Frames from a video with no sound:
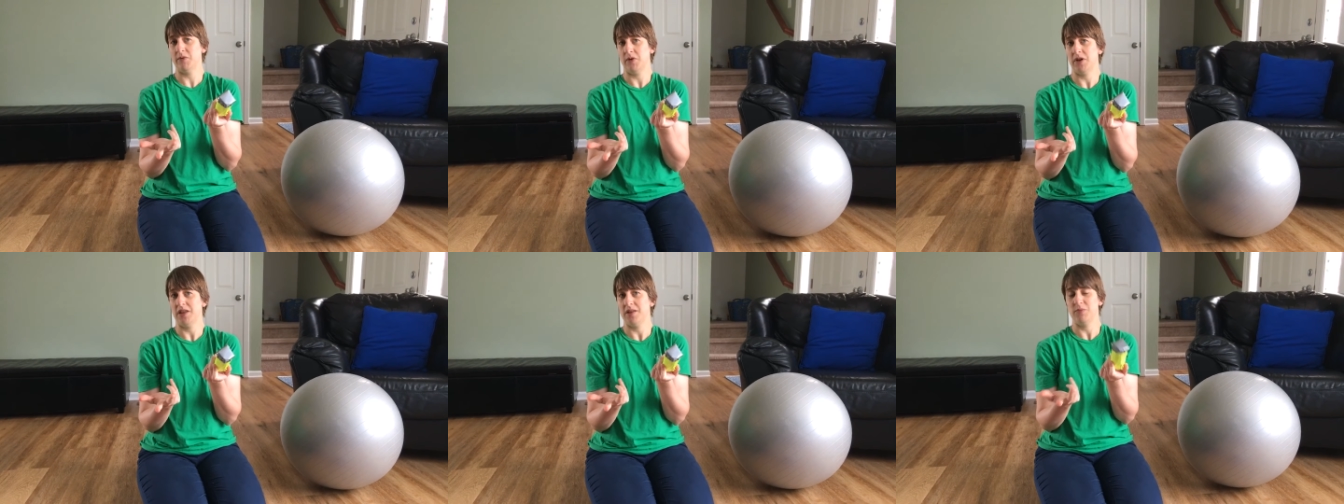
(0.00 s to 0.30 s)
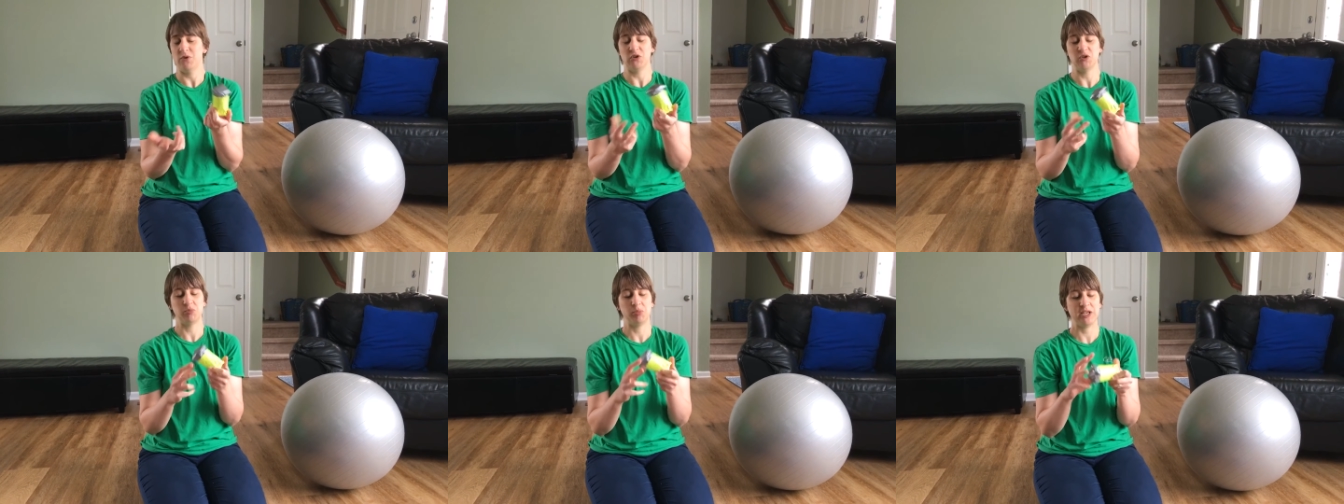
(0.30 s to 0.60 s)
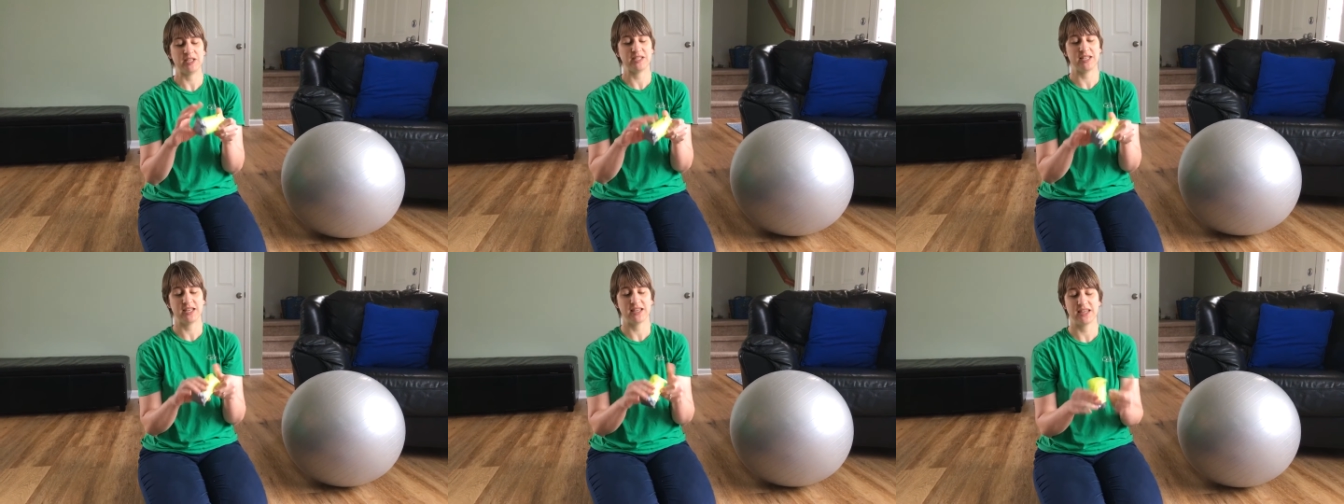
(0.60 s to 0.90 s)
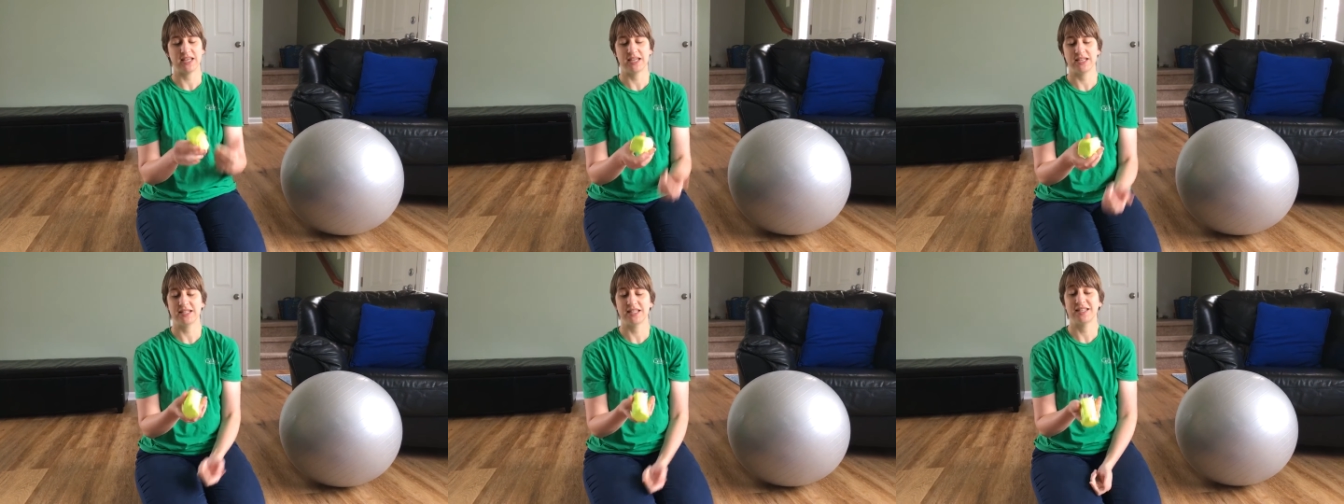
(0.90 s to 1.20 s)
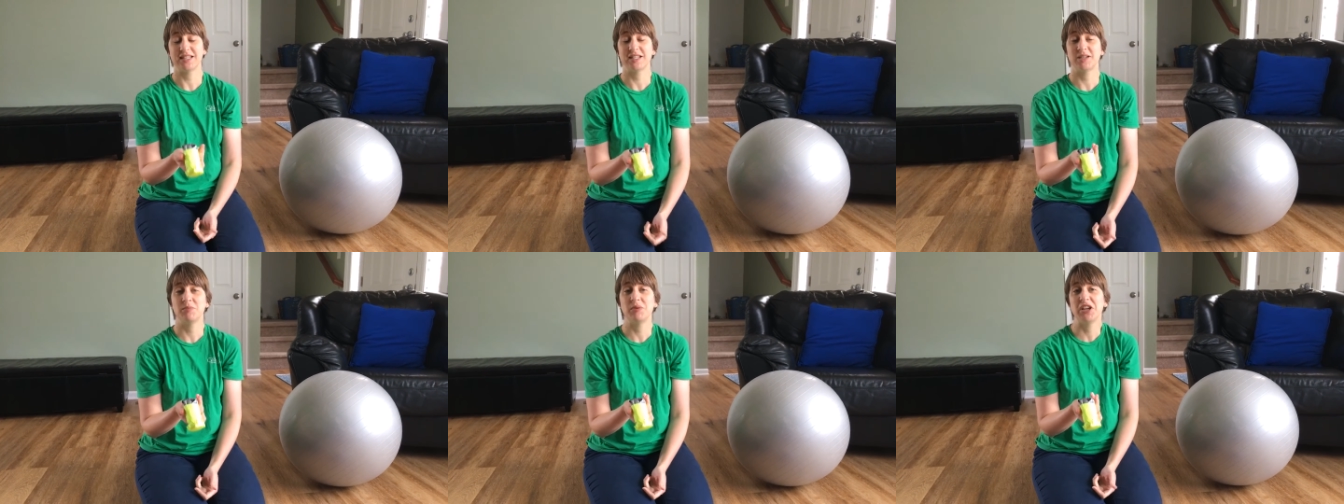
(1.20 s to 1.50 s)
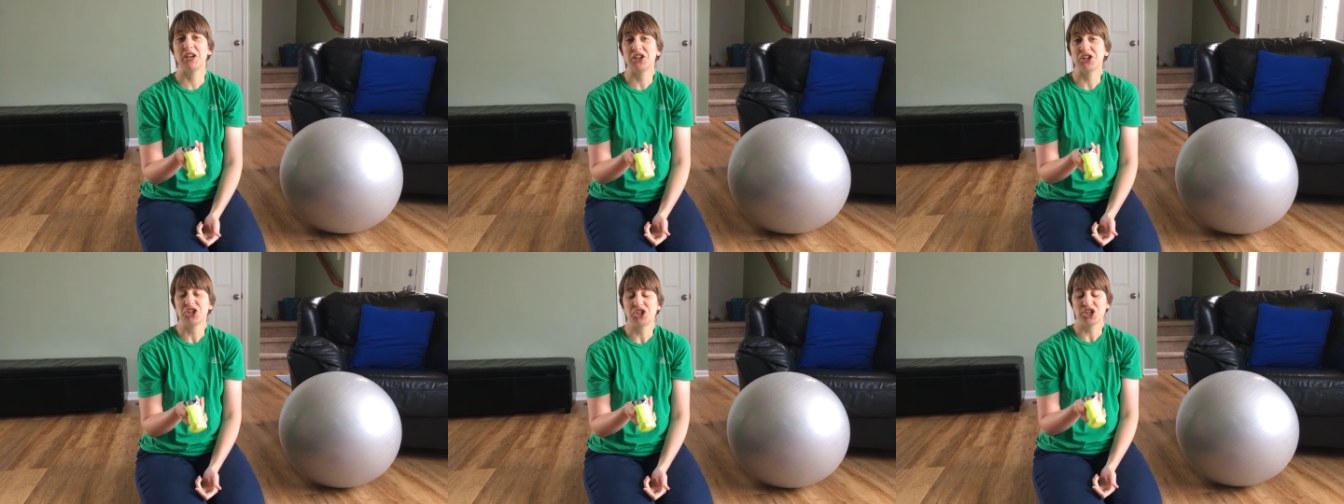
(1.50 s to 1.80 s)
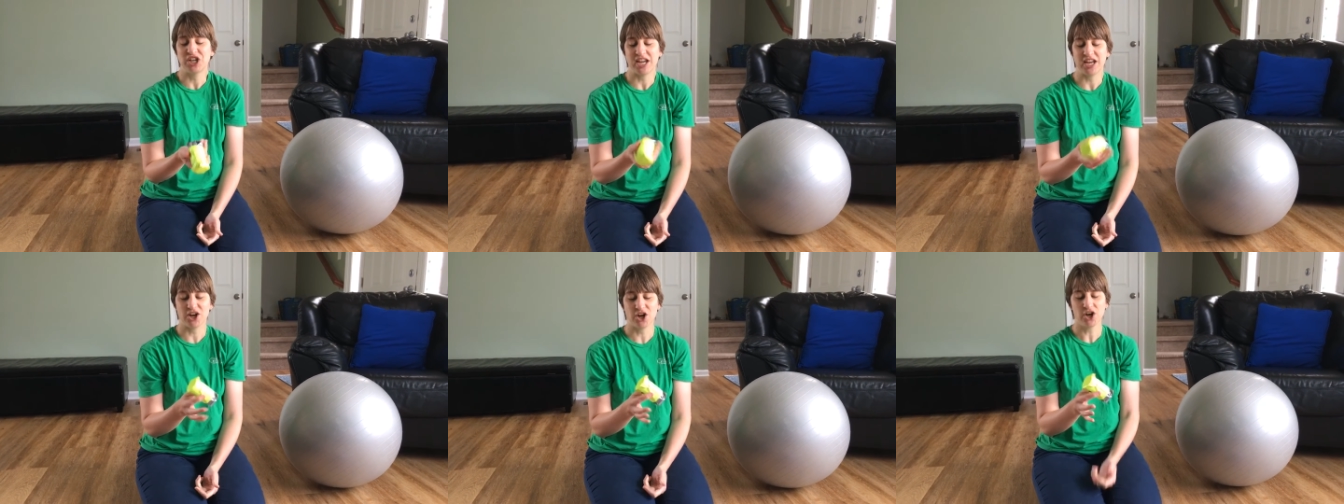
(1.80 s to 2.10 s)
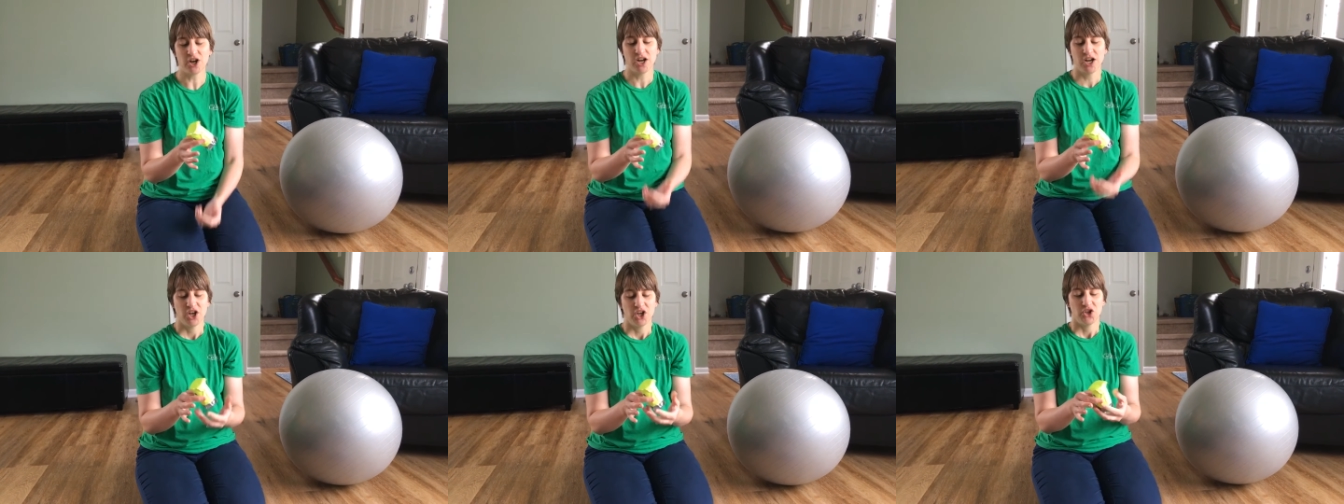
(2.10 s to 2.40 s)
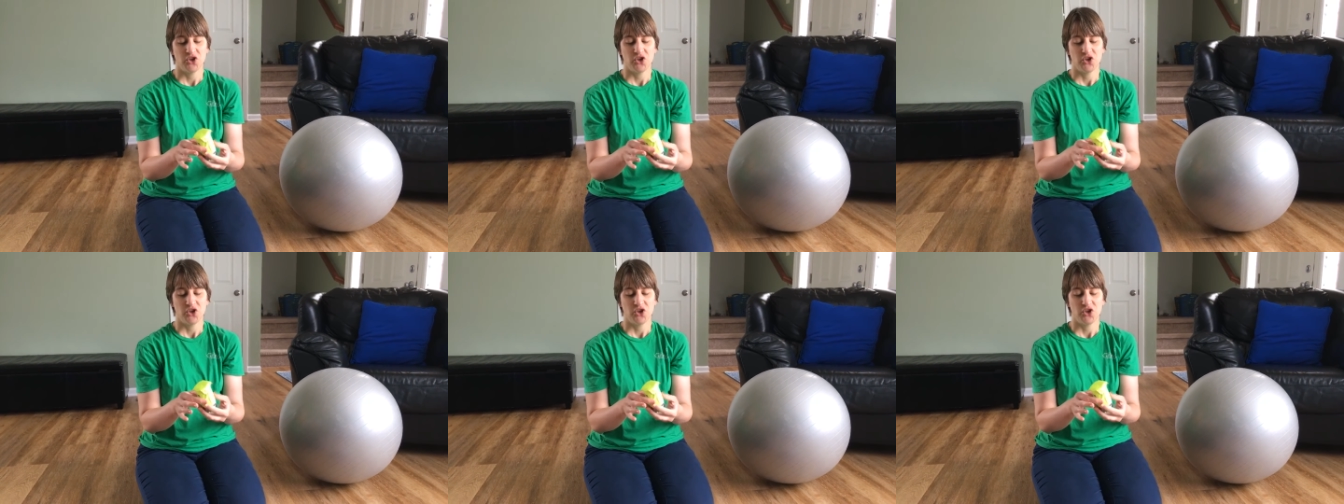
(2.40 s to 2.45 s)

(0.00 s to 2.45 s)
one of the most basic things is to make a shaker.